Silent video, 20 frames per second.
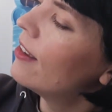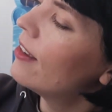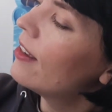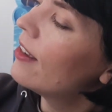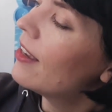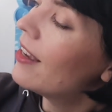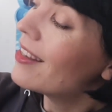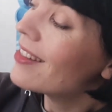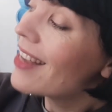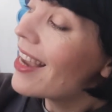
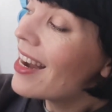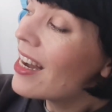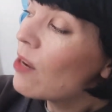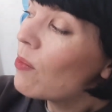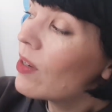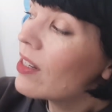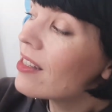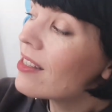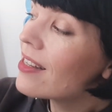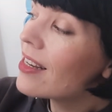Has
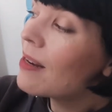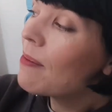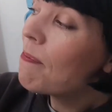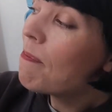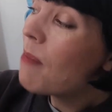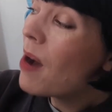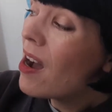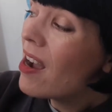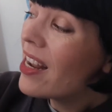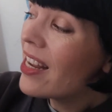anyone seen
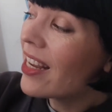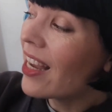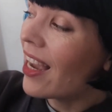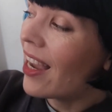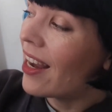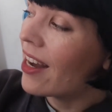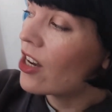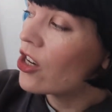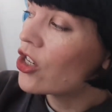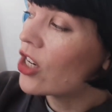my
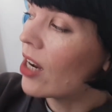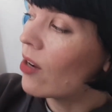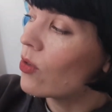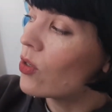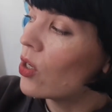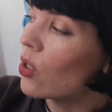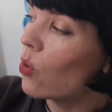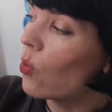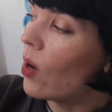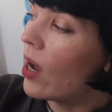cake?
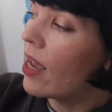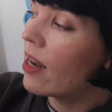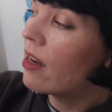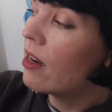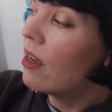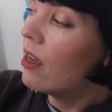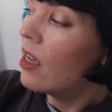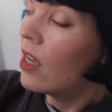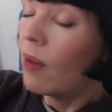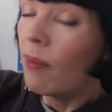Shouted Gwen.
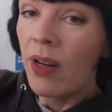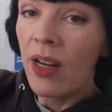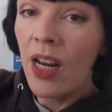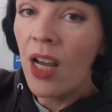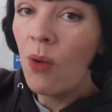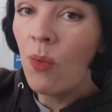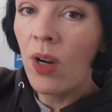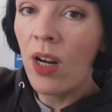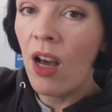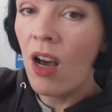But no
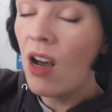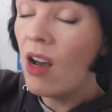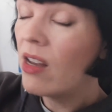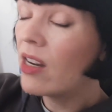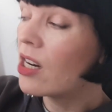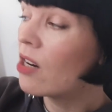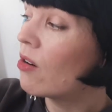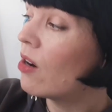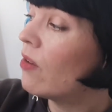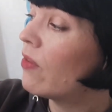one heard
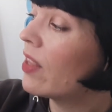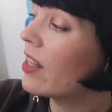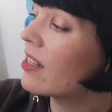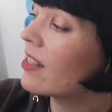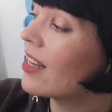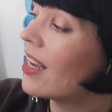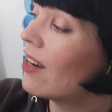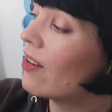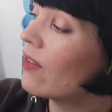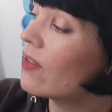her over the
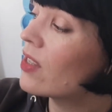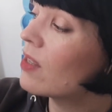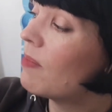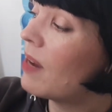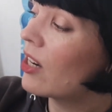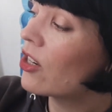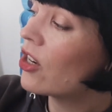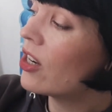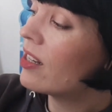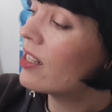sound of
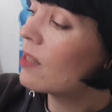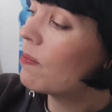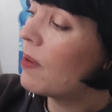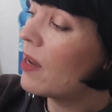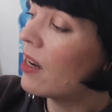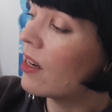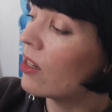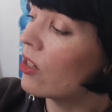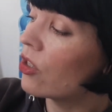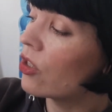smashing
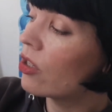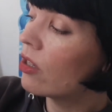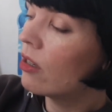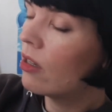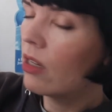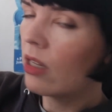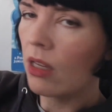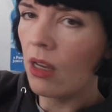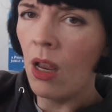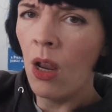sponge.
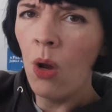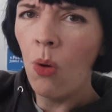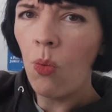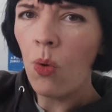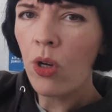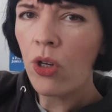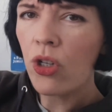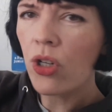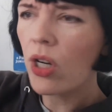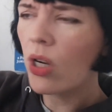
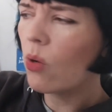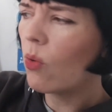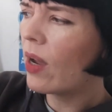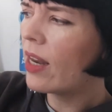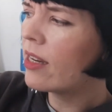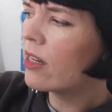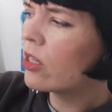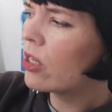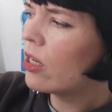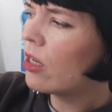What should
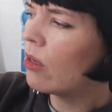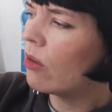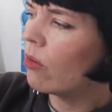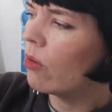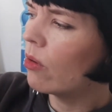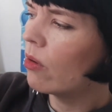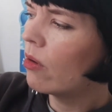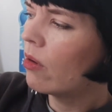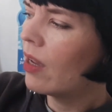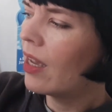Gwen do?
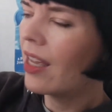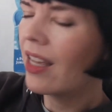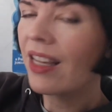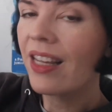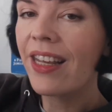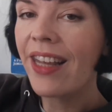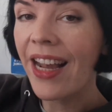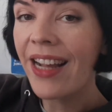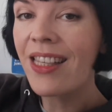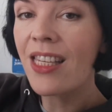
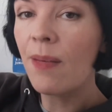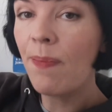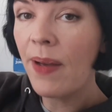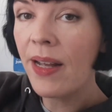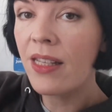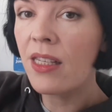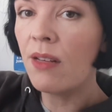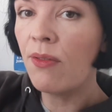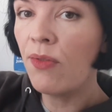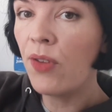Get a
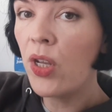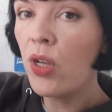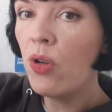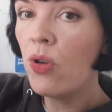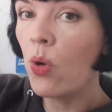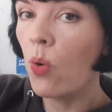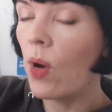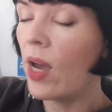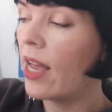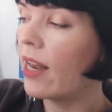better view,
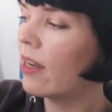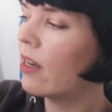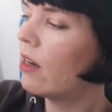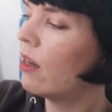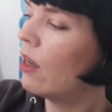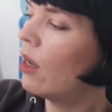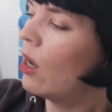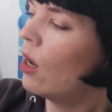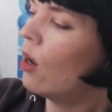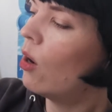Gwen,
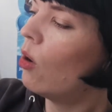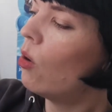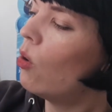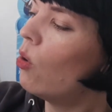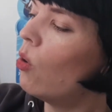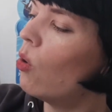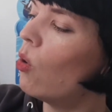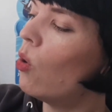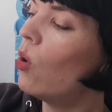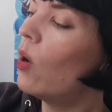
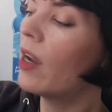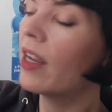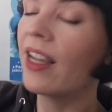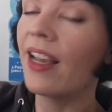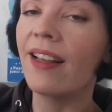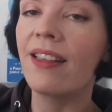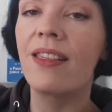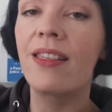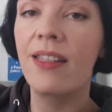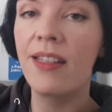or
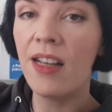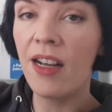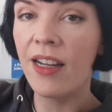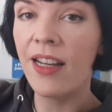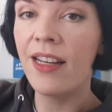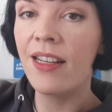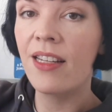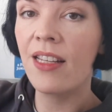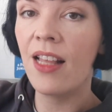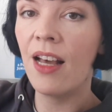get stuck
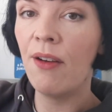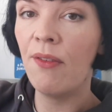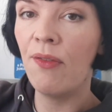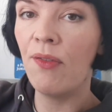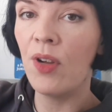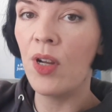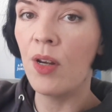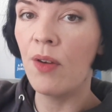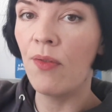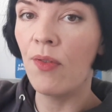into that
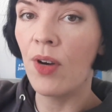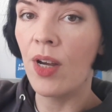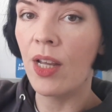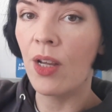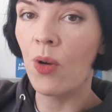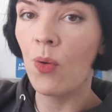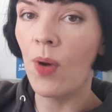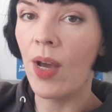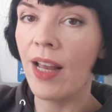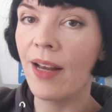food fight,
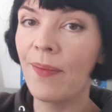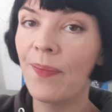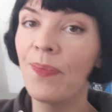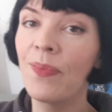Gwen?